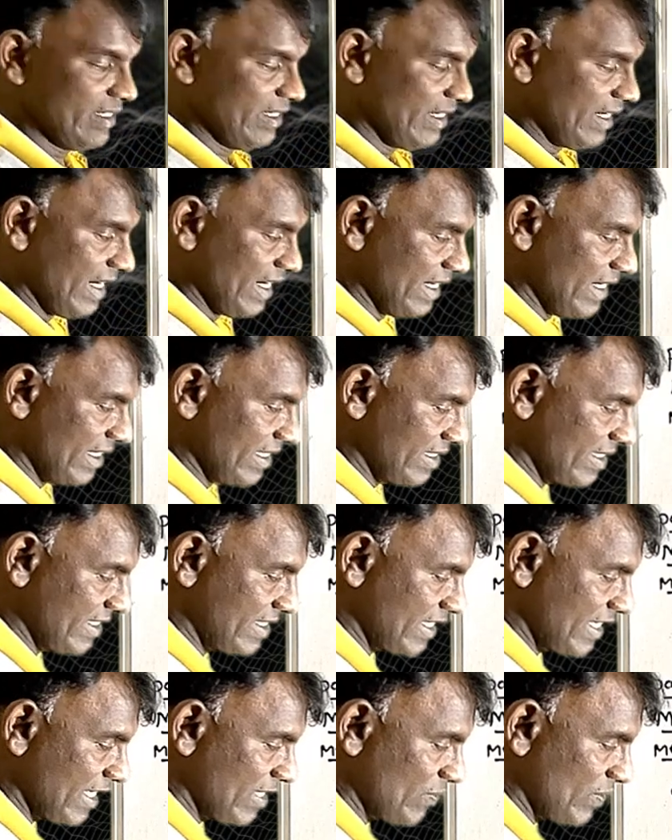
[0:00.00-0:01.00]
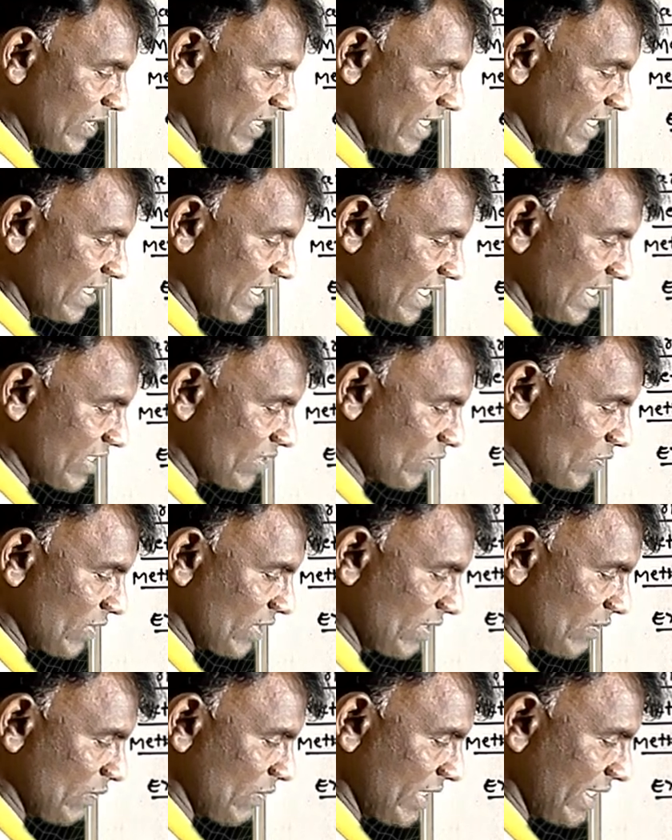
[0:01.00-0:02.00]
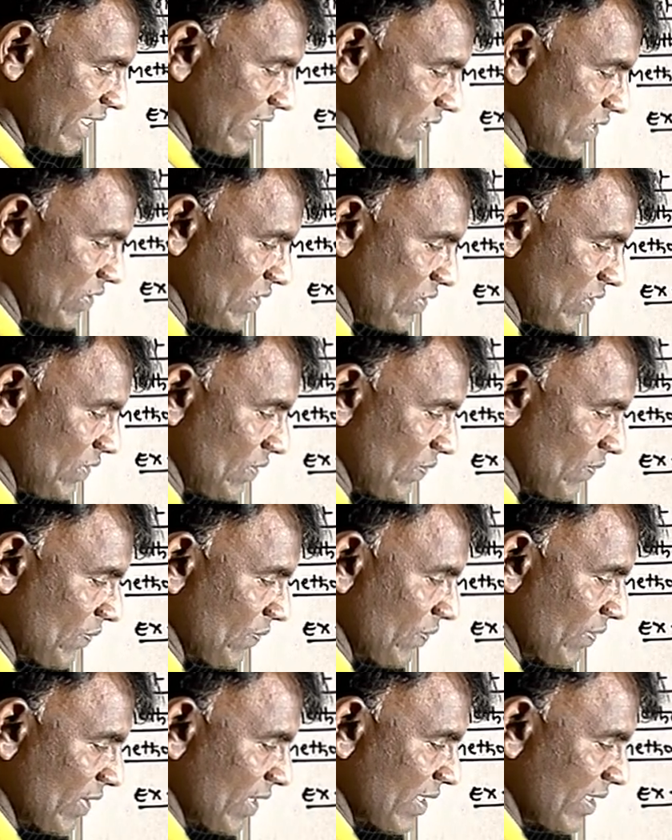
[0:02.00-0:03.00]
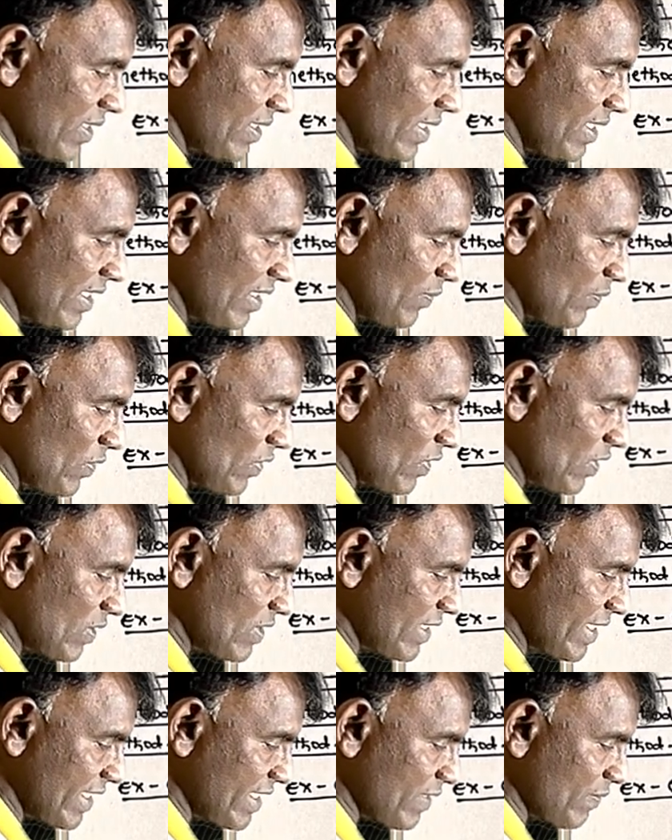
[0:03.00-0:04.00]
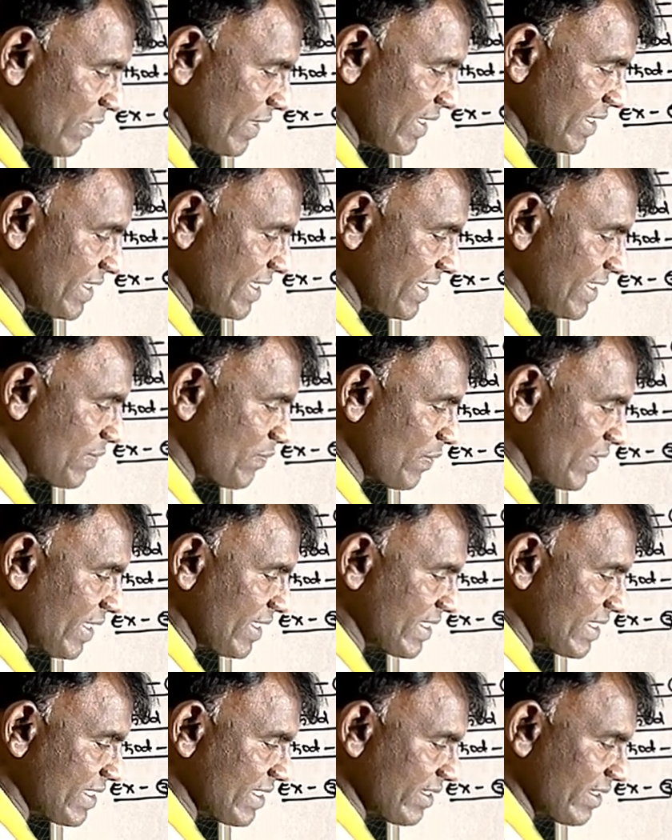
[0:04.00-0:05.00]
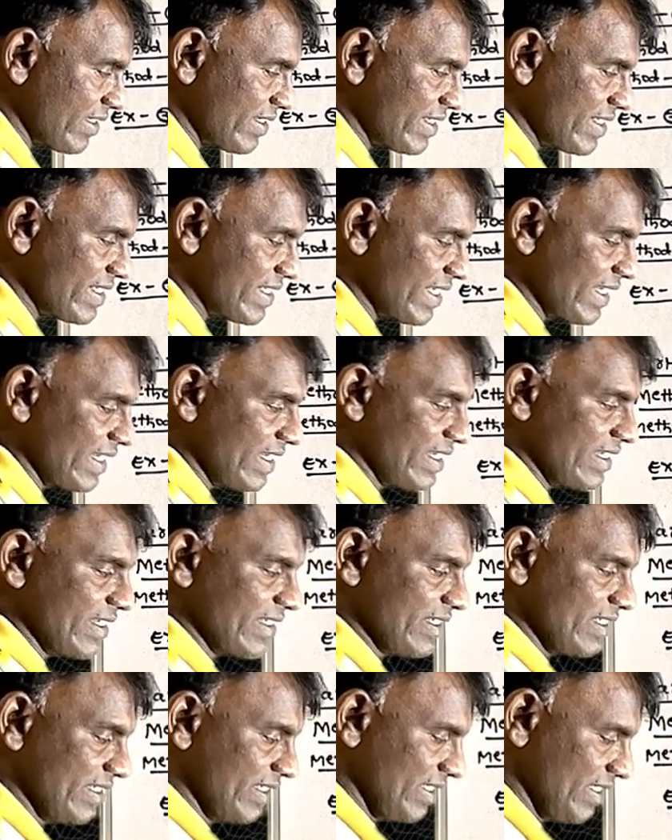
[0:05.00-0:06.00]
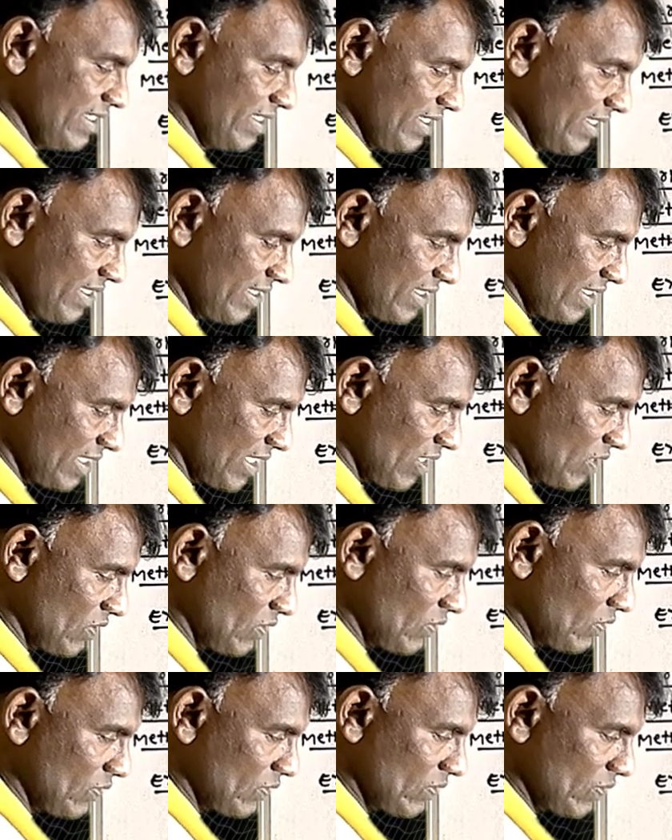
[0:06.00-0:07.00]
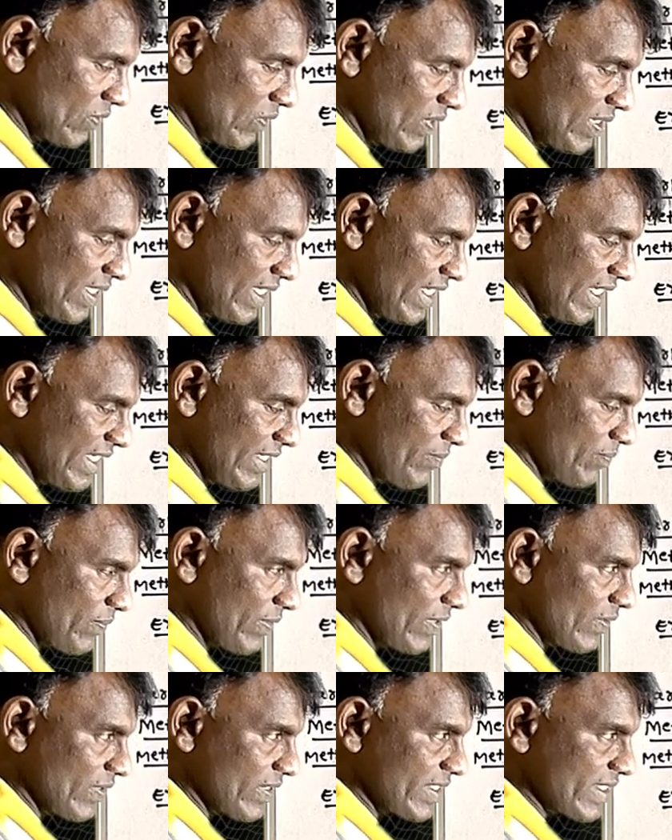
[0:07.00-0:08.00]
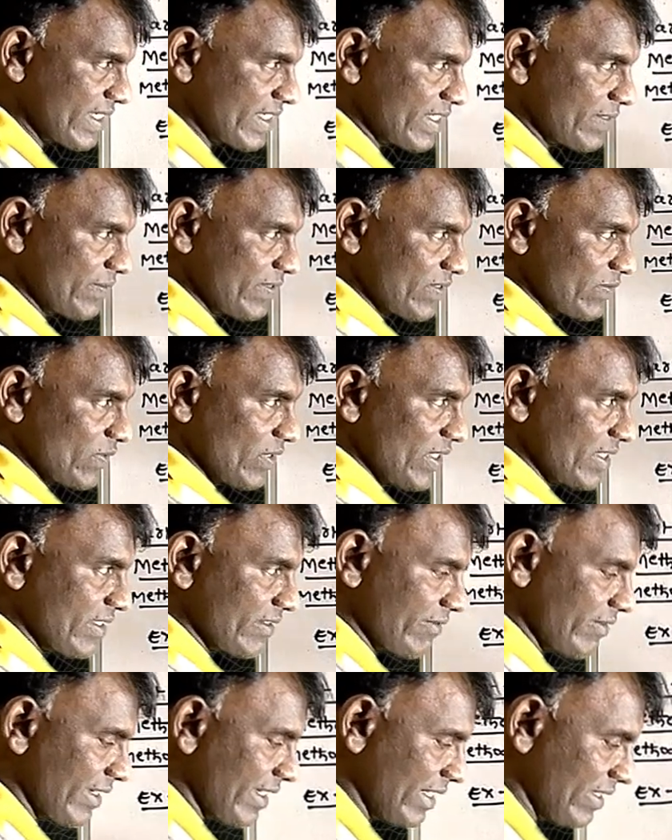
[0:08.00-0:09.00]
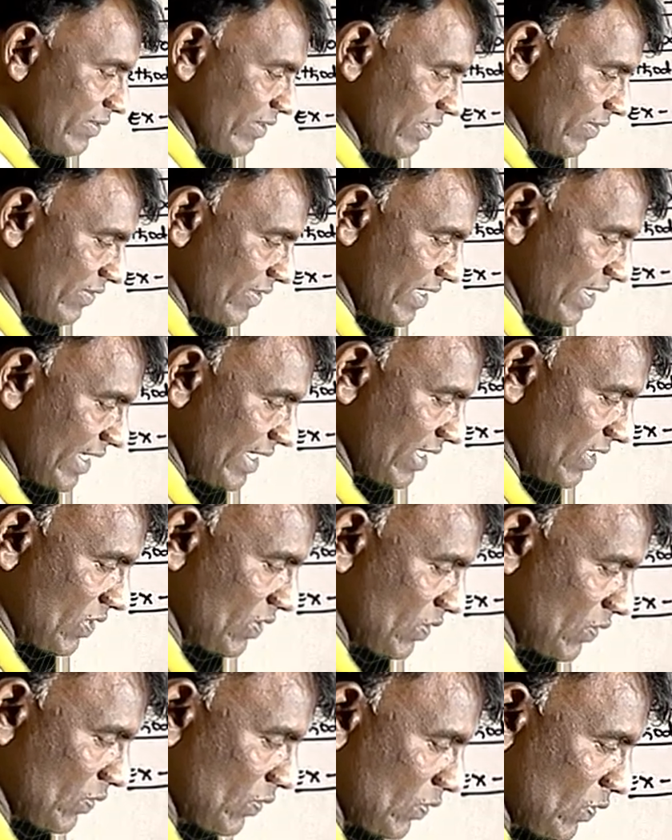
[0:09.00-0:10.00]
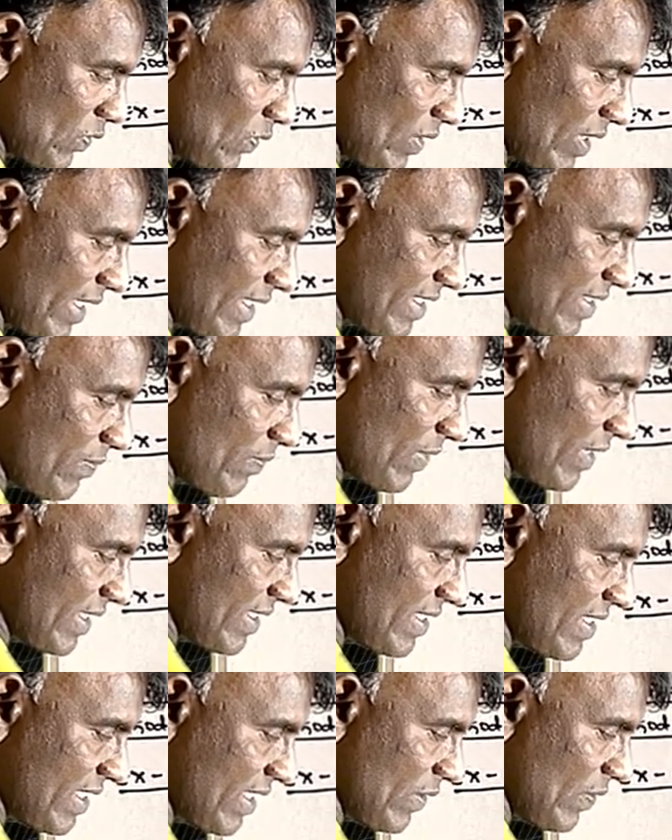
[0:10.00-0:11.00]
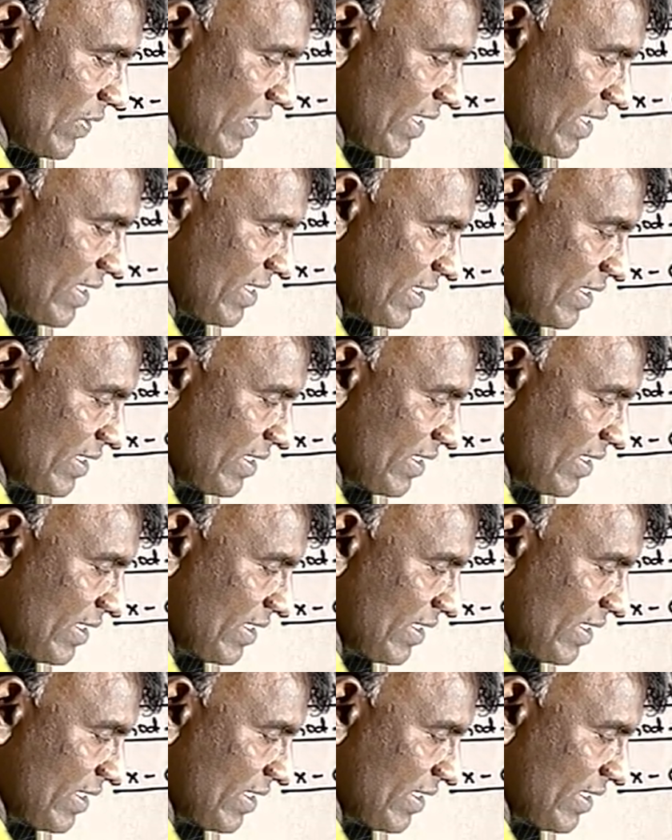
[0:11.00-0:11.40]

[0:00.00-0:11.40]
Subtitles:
And this can be written as 1 by 2 t power 6 by 6 plus c. Now t power 6 means what is the value of t? 2x plus 7,